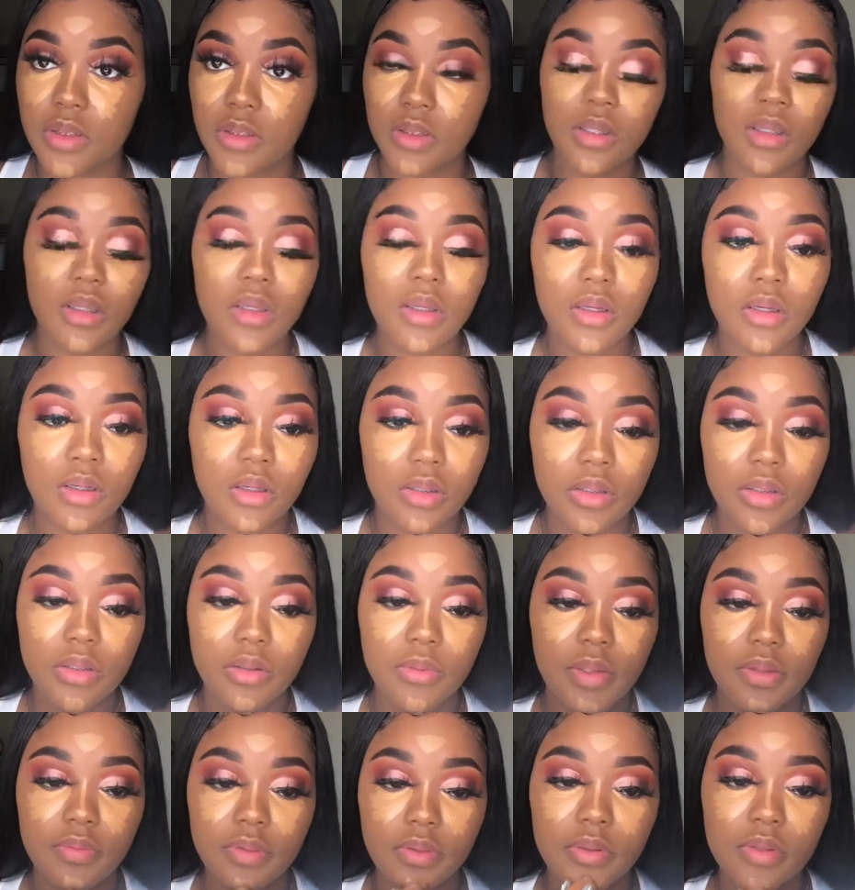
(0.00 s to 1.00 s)
Then I go
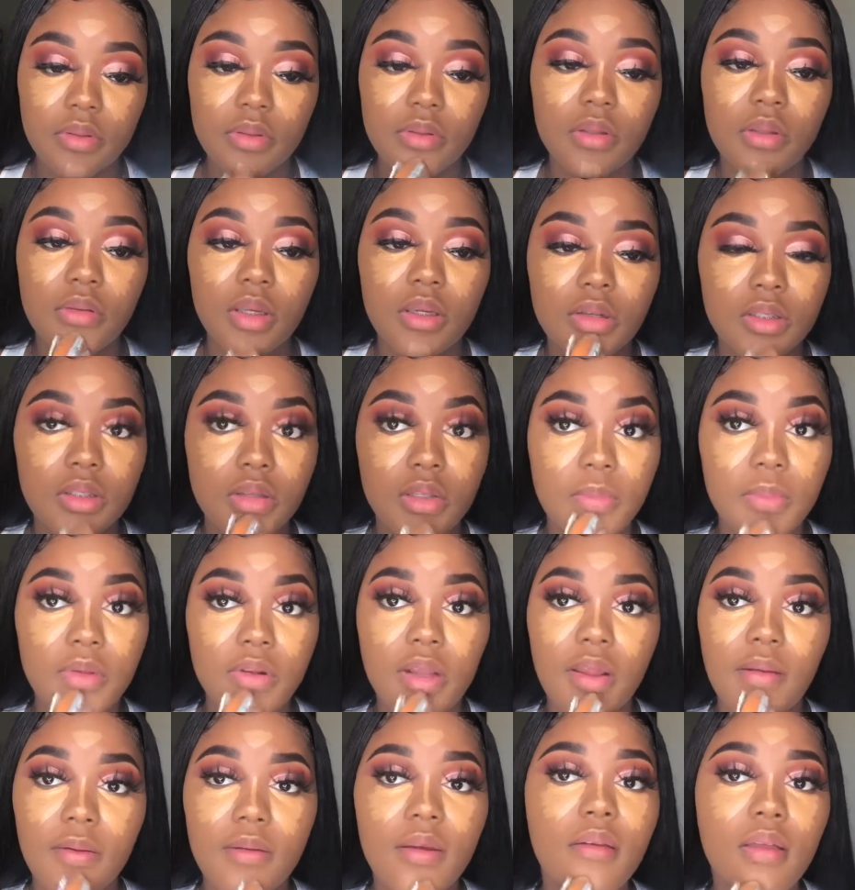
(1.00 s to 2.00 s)
back in with
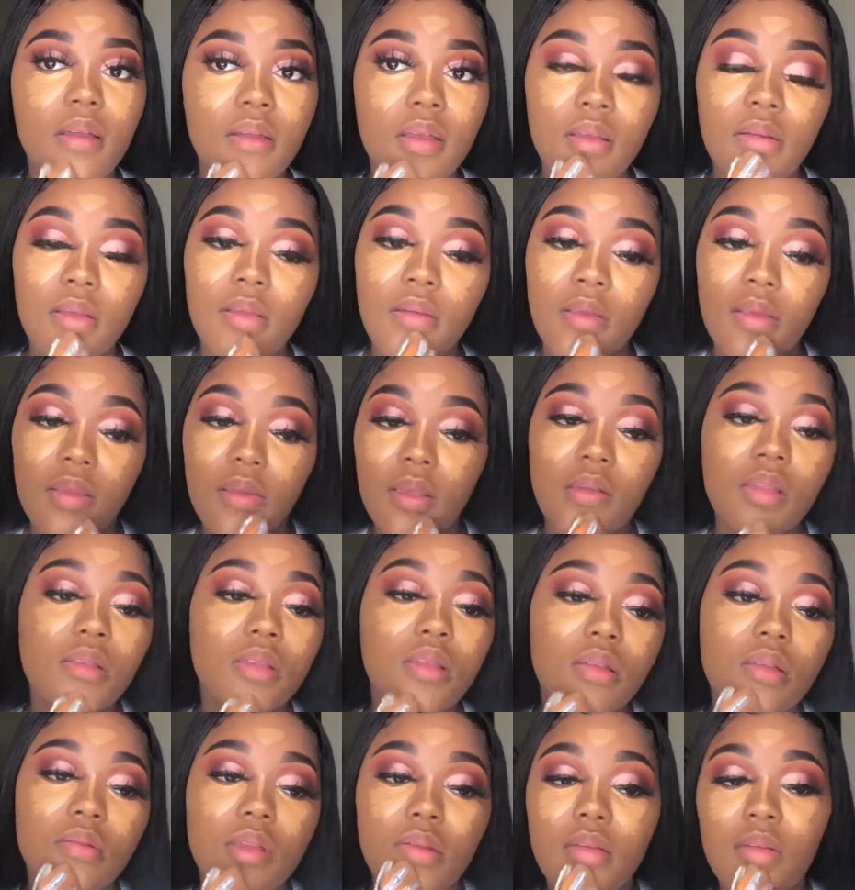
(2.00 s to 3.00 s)
my Real Techniques
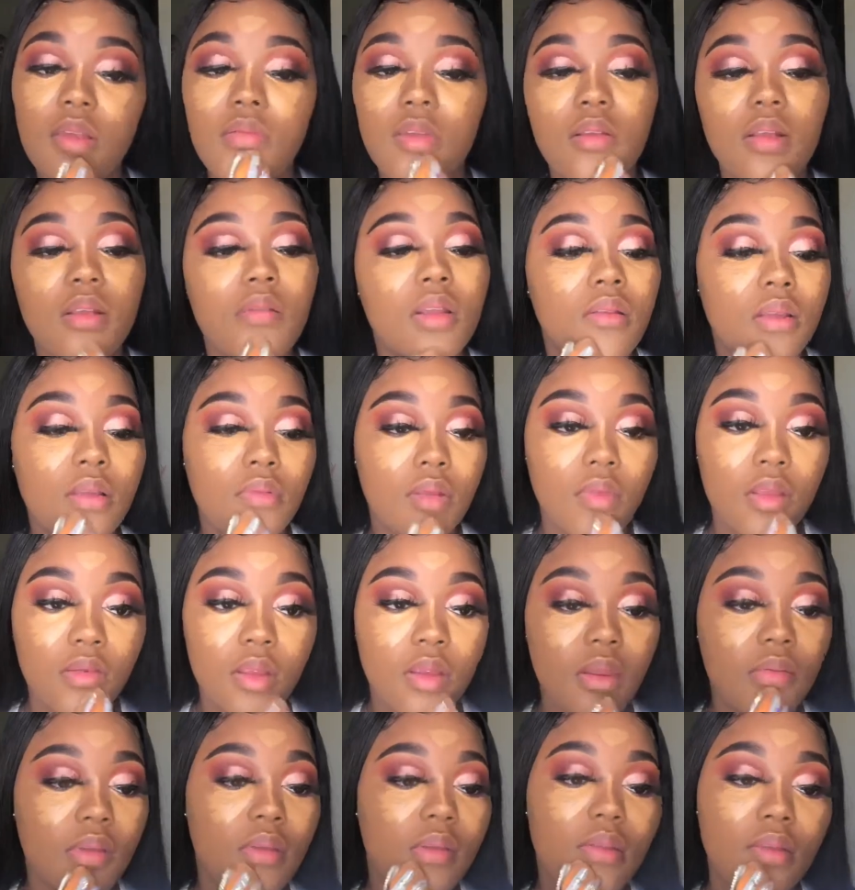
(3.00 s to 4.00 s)
sponge, and
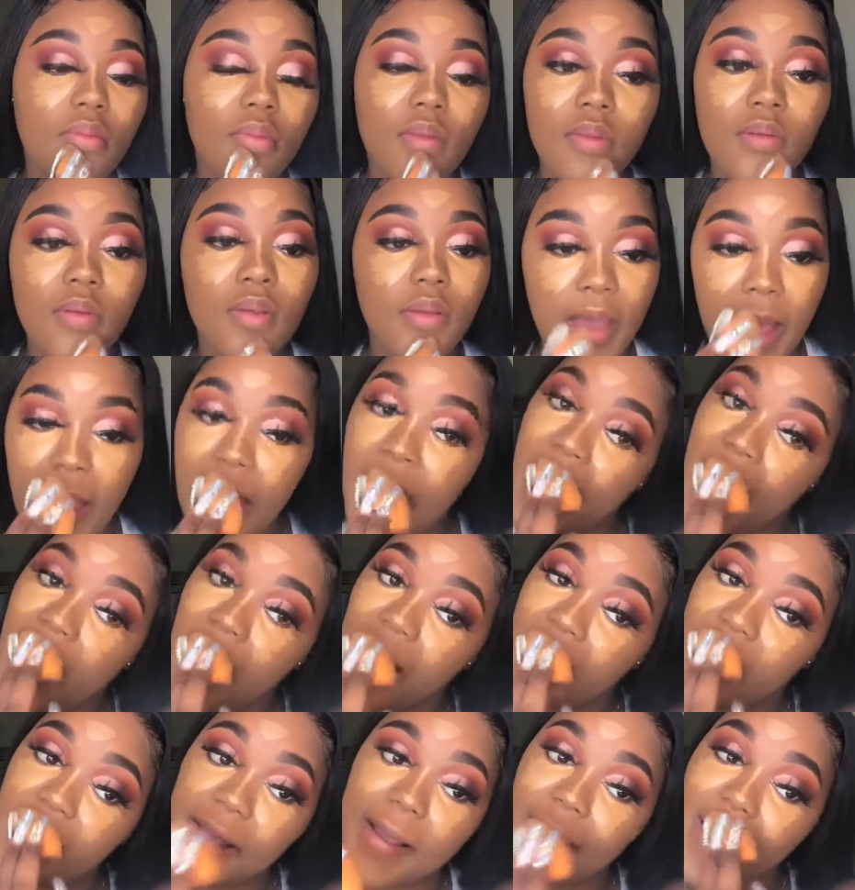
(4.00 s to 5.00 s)
basically I just
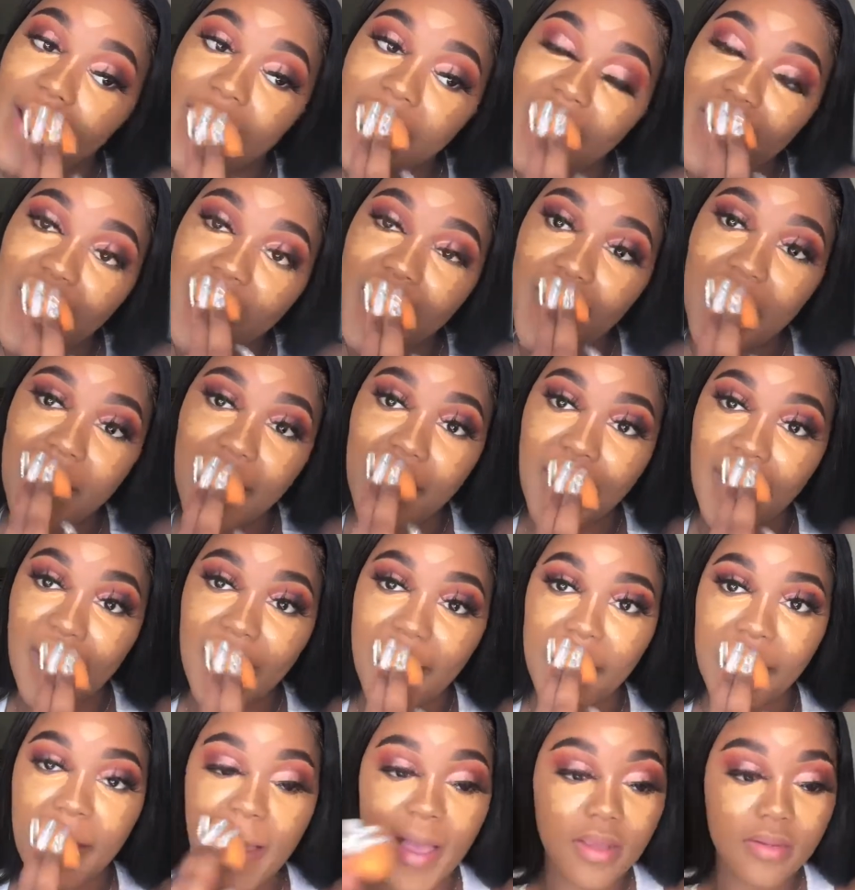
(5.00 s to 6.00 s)
start
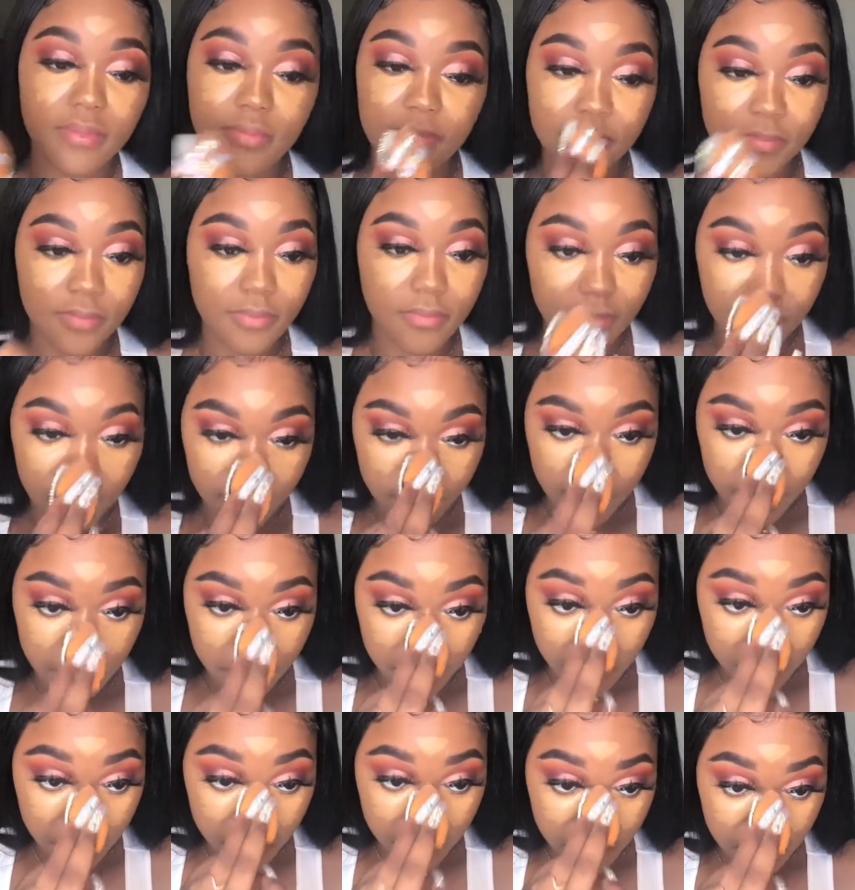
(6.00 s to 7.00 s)
blending all of that out
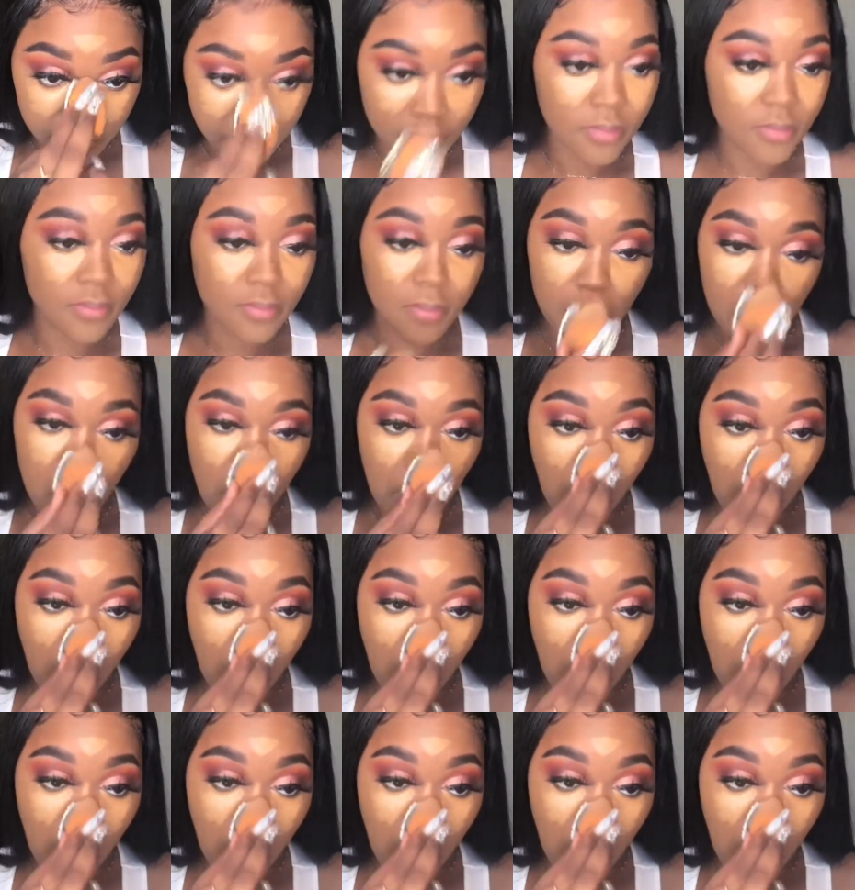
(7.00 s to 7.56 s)
flawlessly.